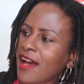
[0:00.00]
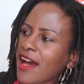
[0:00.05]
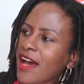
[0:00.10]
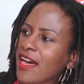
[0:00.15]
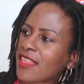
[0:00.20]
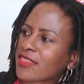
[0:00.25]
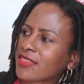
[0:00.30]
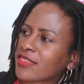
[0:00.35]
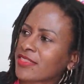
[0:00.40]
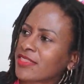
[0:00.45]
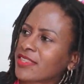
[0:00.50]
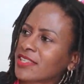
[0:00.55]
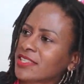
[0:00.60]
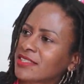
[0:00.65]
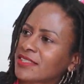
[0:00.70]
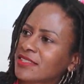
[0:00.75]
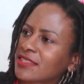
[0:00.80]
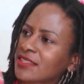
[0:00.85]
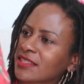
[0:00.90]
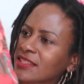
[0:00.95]
And
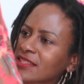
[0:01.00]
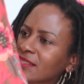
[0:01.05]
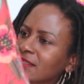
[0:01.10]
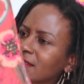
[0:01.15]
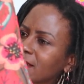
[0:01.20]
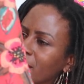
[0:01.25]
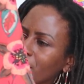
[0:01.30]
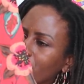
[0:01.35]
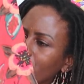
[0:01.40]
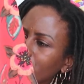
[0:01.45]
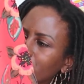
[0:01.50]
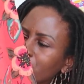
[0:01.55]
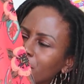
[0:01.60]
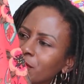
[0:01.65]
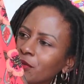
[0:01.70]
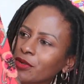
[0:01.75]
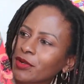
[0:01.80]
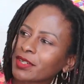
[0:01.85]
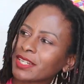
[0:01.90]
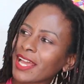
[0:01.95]
this is a
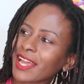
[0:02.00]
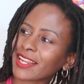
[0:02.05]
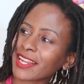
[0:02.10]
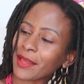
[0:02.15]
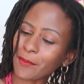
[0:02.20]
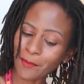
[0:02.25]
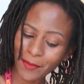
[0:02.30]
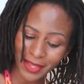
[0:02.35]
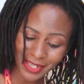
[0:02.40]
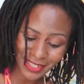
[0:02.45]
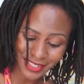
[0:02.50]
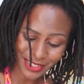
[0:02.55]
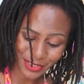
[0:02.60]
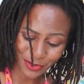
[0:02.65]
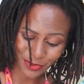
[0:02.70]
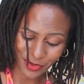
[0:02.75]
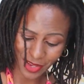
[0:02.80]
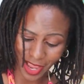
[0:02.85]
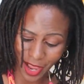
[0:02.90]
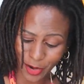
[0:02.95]
cotton loan and I made
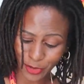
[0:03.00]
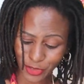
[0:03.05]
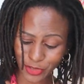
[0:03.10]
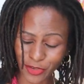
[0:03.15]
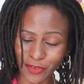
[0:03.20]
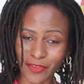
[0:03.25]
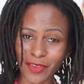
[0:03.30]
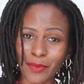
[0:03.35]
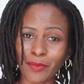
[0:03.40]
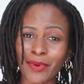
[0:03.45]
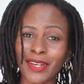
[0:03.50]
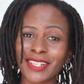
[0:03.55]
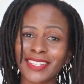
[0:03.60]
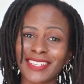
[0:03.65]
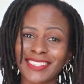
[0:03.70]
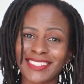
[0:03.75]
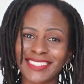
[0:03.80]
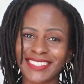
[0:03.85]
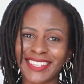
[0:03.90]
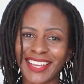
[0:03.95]
it out of a
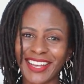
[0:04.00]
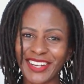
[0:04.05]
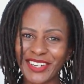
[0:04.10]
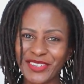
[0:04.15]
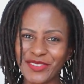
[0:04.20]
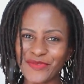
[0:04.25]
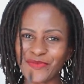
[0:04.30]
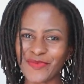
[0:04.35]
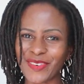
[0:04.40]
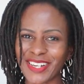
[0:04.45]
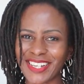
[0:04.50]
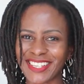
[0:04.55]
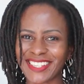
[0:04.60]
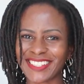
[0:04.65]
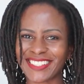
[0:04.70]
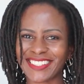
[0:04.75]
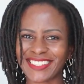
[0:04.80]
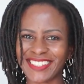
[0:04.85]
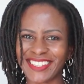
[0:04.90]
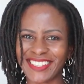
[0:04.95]
Burda Style
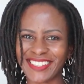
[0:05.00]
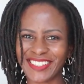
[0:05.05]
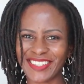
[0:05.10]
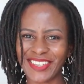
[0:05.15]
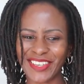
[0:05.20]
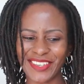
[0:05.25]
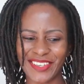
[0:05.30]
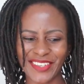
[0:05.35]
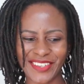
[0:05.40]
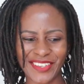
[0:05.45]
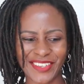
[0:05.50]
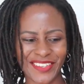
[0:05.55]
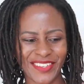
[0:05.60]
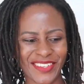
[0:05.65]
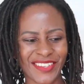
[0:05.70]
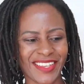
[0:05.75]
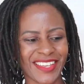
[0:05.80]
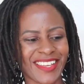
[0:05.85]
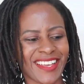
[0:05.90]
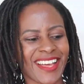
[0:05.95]
magazine
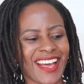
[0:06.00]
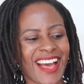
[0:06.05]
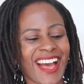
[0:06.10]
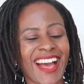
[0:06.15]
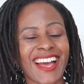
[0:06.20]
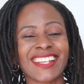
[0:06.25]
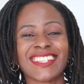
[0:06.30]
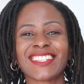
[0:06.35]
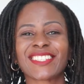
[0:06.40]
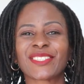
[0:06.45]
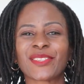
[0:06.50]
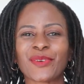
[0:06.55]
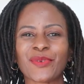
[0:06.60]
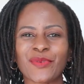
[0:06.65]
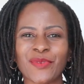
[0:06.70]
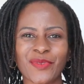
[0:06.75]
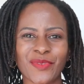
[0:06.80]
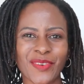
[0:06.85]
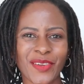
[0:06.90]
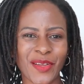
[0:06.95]
and it's
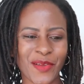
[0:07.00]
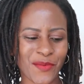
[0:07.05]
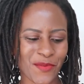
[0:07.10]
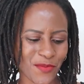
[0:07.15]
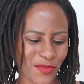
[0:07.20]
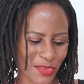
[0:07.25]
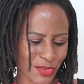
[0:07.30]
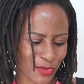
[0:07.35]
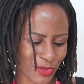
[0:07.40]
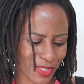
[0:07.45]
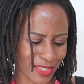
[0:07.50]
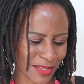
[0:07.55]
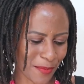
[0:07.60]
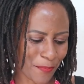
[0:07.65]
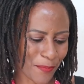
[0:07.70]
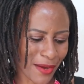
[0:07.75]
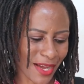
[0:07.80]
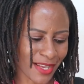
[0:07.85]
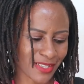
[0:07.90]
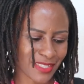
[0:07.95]
a, it was a
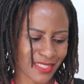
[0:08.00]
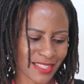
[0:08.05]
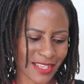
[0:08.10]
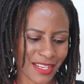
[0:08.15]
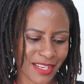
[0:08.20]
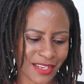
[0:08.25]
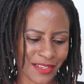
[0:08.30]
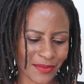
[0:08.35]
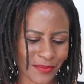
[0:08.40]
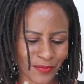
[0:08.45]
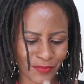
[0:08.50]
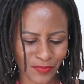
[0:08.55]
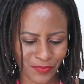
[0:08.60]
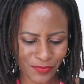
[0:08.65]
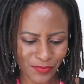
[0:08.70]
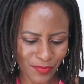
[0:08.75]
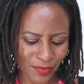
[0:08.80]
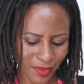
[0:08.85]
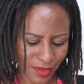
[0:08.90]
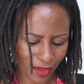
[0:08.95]
pattern,
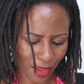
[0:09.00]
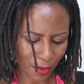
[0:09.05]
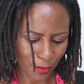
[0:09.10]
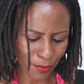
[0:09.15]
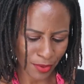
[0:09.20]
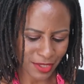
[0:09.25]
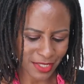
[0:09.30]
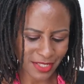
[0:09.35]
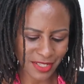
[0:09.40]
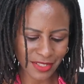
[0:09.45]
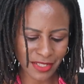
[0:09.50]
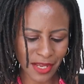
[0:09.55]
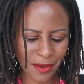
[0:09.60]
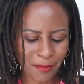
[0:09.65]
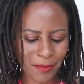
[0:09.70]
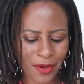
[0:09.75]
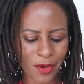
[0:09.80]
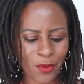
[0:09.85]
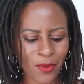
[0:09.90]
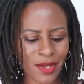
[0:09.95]
pattern
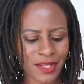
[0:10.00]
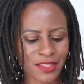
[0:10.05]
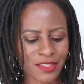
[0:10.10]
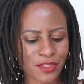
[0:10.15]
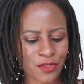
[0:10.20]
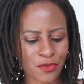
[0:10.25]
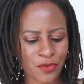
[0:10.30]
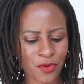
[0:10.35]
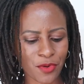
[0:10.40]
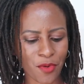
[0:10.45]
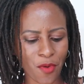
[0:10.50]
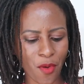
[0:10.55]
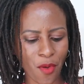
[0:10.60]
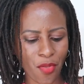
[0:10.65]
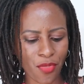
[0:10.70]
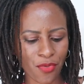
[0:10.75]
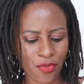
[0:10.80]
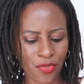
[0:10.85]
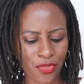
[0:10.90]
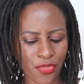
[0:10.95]
number
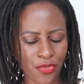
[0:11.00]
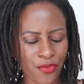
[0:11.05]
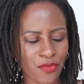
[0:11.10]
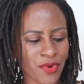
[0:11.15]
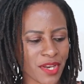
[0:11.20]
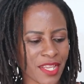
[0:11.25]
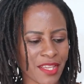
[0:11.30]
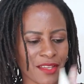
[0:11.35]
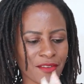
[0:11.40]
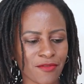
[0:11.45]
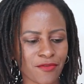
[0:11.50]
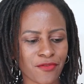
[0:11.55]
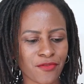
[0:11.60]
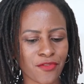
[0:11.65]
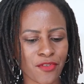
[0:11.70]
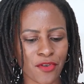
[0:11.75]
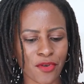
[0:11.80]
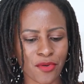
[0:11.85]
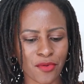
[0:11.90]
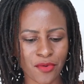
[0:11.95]
103
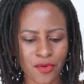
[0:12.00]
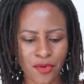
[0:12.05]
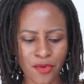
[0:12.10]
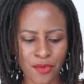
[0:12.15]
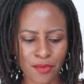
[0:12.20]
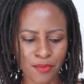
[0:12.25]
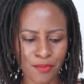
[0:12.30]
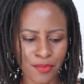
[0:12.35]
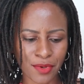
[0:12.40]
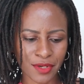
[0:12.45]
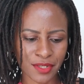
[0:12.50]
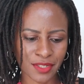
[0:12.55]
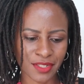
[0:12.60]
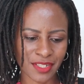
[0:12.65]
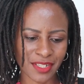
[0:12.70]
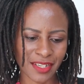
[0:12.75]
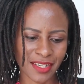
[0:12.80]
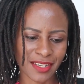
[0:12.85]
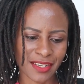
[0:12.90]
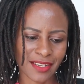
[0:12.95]
from
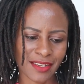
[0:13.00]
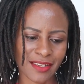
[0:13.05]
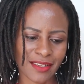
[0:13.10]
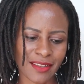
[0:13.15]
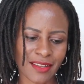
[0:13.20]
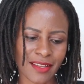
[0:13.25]
Burda